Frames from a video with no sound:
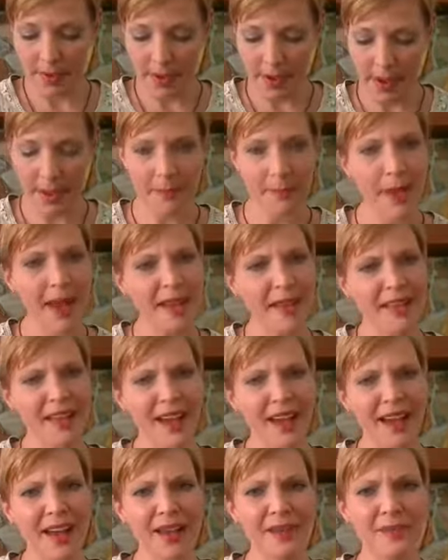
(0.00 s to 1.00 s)
And my
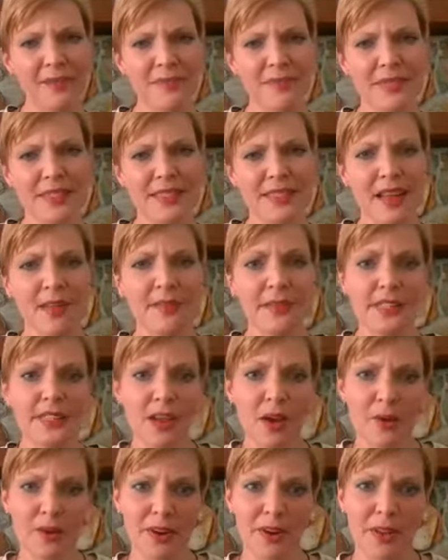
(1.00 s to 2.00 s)
um, stuff is
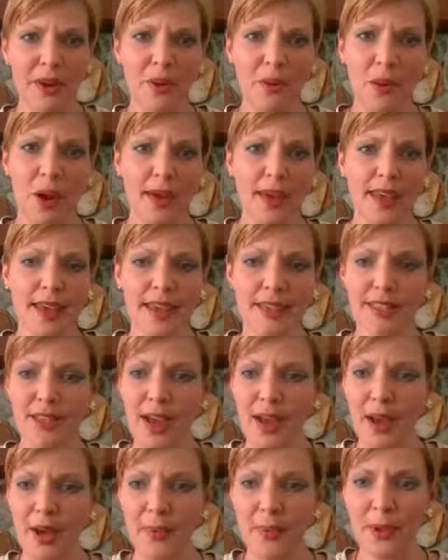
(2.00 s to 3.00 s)
going a little wonky, so I
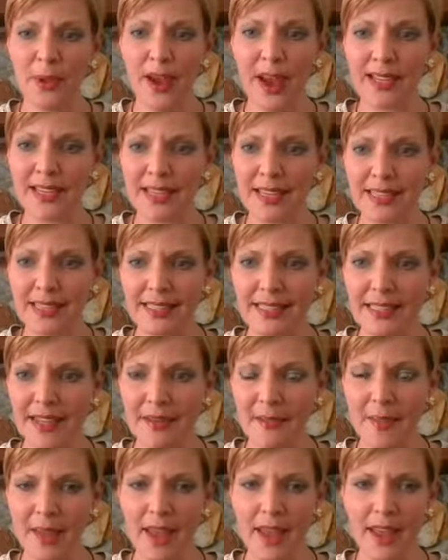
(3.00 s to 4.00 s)
hope you guys can see
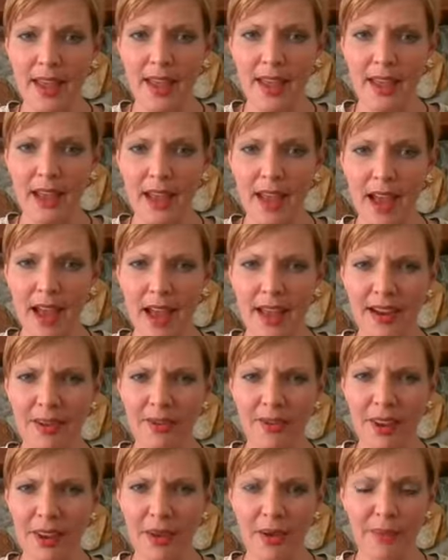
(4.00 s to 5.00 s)
me. I don't
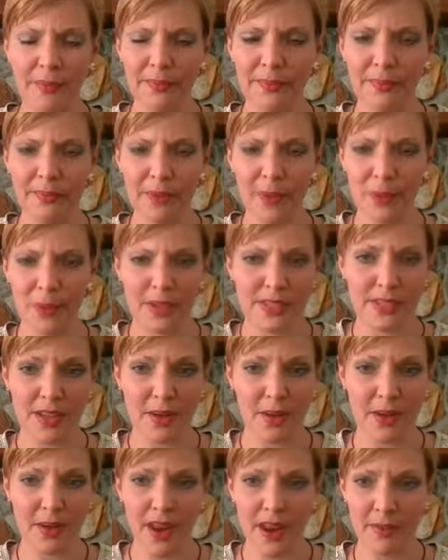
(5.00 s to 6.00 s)
know what's
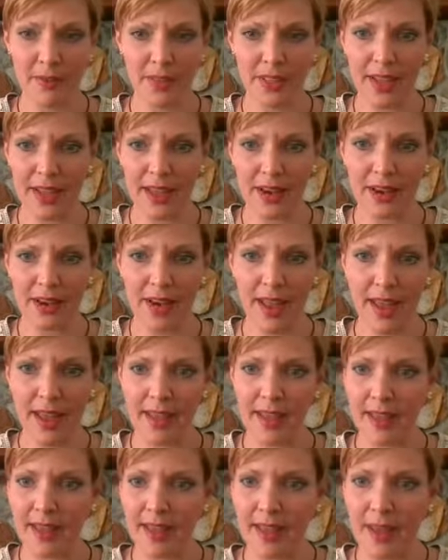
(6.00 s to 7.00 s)
going on with the internet,
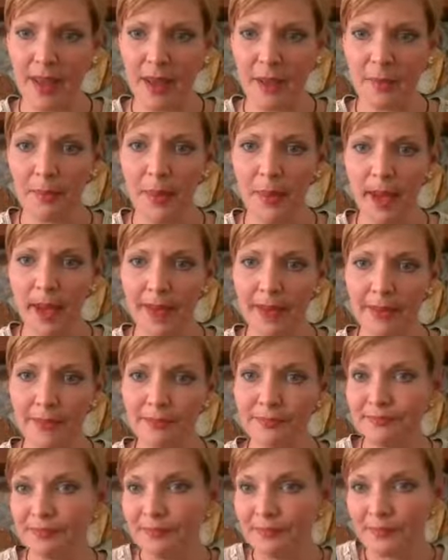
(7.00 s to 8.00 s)
but
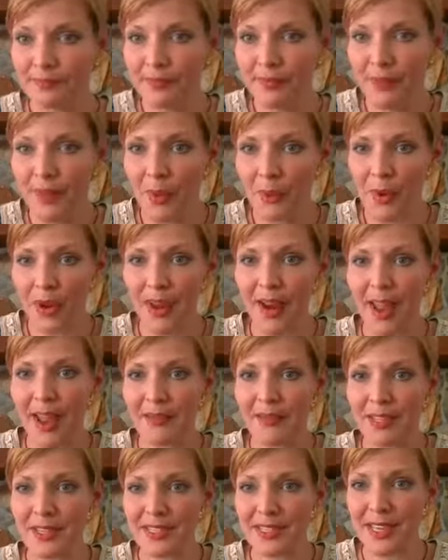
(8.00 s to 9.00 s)
we're going to have
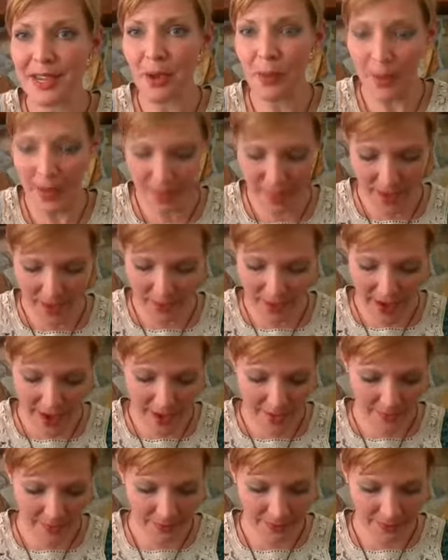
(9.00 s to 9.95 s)
to deal with it, right?